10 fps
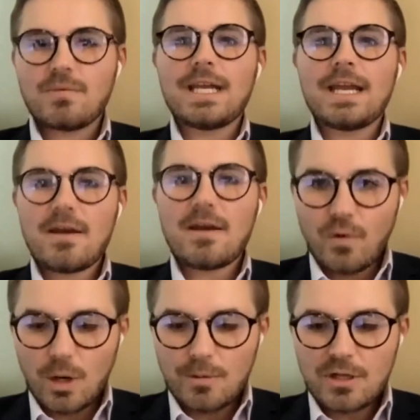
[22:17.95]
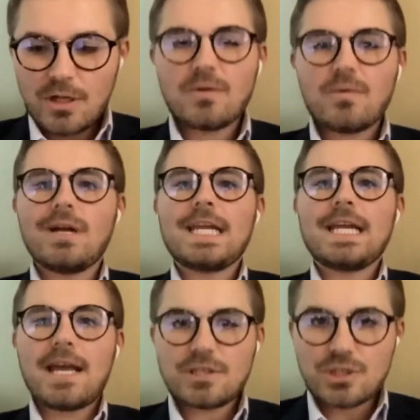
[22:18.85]
We need a formula, we
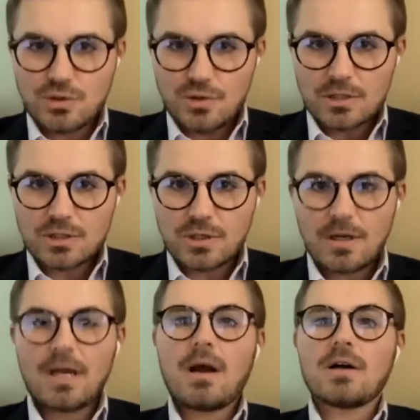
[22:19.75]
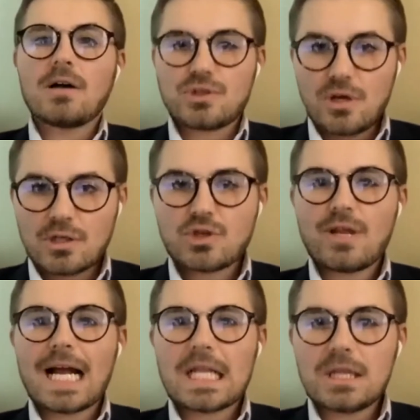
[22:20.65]
need a structure, a structure
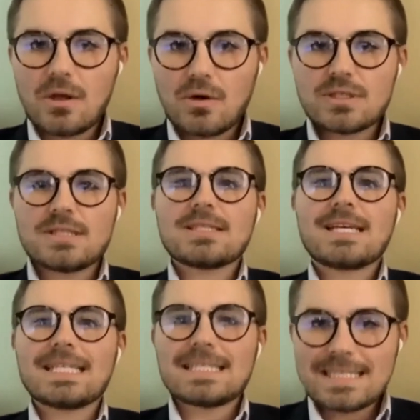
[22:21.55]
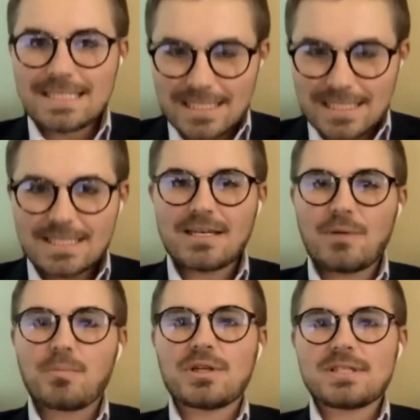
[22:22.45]
that closes consistent
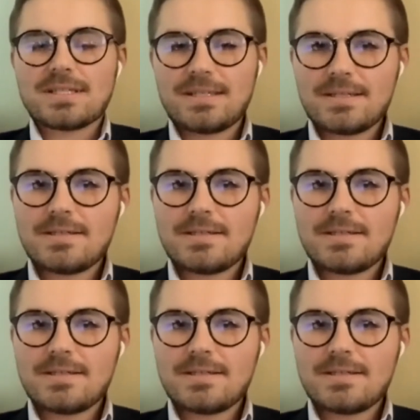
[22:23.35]
numbers.